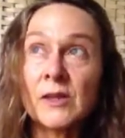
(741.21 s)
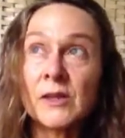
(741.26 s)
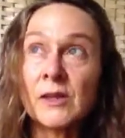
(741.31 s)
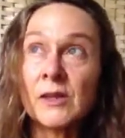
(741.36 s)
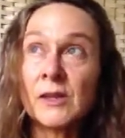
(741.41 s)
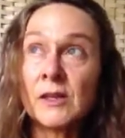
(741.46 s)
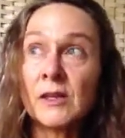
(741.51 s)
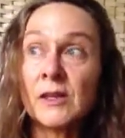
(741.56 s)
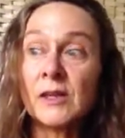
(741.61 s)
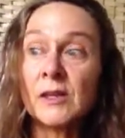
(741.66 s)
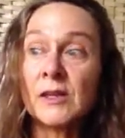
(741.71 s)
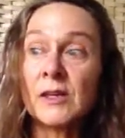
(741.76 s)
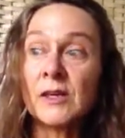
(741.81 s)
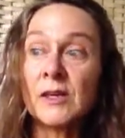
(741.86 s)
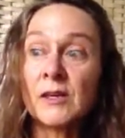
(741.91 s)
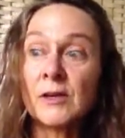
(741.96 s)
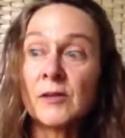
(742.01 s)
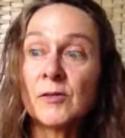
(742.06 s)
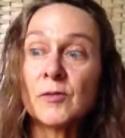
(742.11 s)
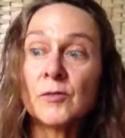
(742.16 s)
the
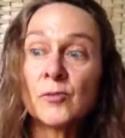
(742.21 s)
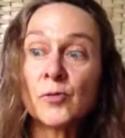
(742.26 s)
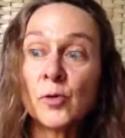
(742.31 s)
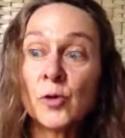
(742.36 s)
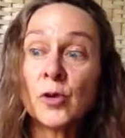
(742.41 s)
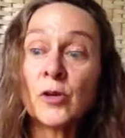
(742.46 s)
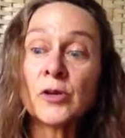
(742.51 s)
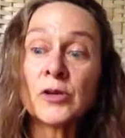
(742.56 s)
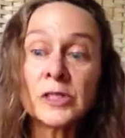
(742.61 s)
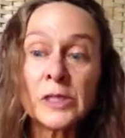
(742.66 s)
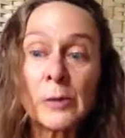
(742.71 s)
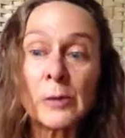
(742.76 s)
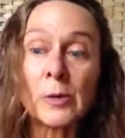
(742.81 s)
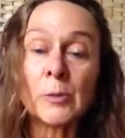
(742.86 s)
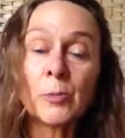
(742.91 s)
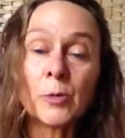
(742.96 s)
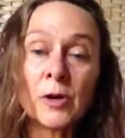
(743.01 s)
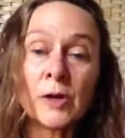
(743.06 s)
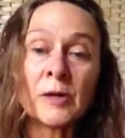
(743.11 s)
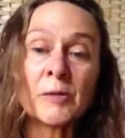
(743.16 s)
rulers that were
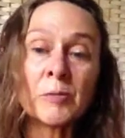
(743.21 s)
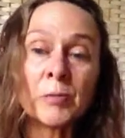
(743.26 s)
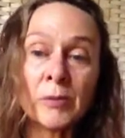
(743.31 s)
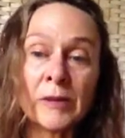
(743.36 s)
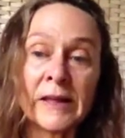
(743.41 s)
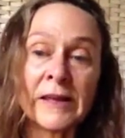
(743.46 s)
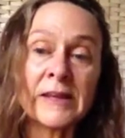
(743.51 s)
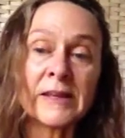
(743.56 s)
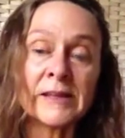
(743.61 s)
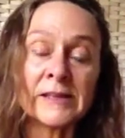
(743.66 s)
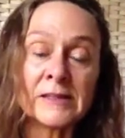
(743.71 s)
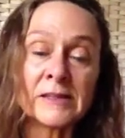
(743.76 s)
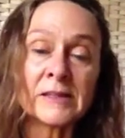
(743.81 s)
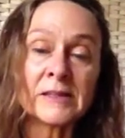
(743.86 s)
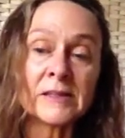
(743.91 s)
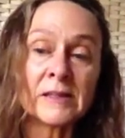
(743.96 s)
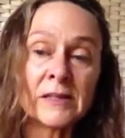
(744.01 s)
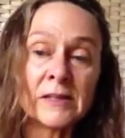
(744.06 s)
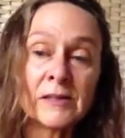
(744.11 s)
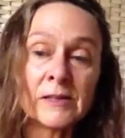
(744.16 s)
put in
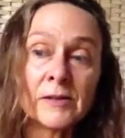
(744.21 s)
place,